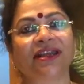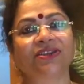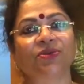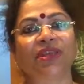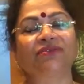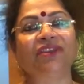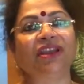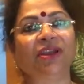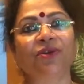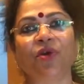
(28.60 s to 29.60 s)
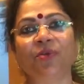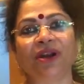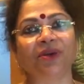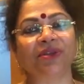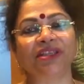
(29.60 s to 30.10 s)
so that we can roam
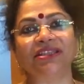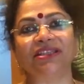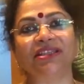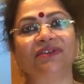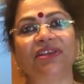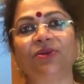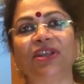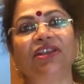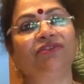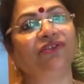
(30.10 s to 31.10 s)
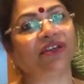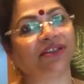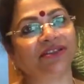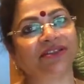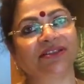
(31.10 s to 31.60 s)
around the city without any fear.
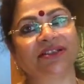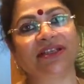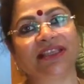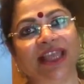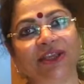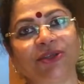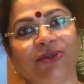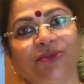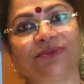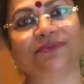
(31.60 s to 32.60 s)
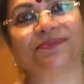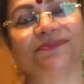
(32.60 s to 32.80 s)
Thank you.